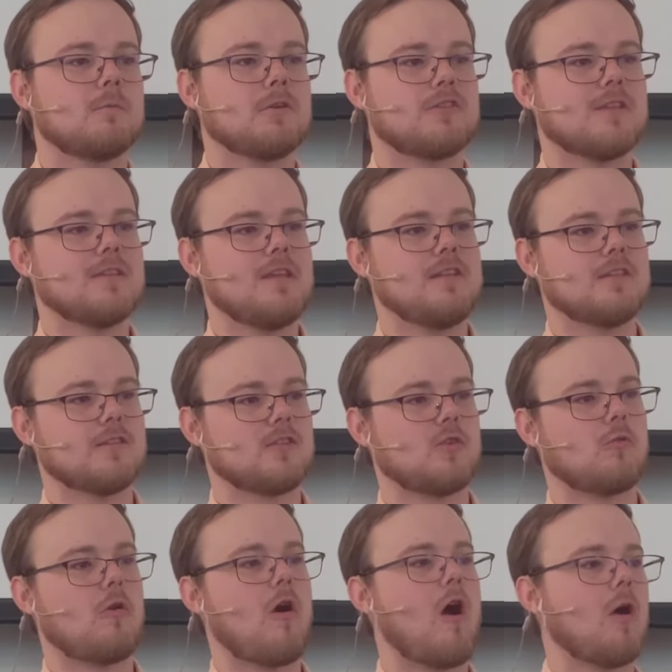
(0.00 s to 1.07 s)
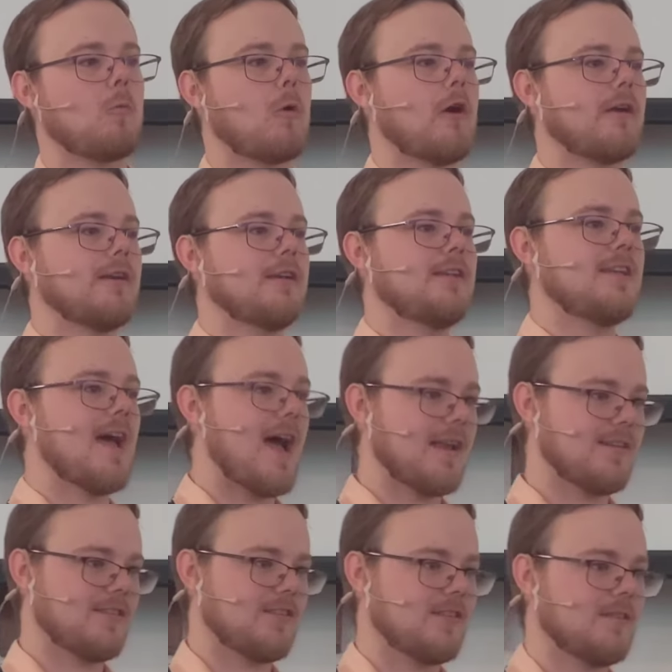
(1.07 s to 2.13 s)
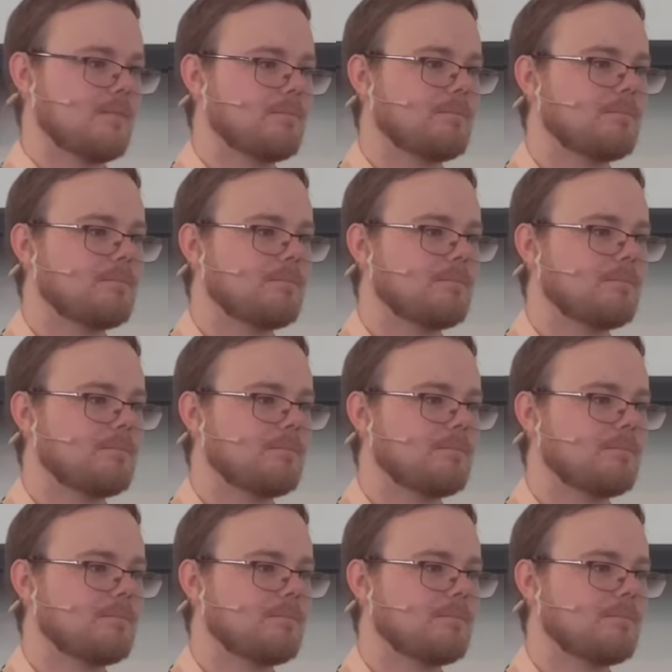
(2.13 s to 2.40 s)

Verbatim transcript: Which then leads us to our word debt.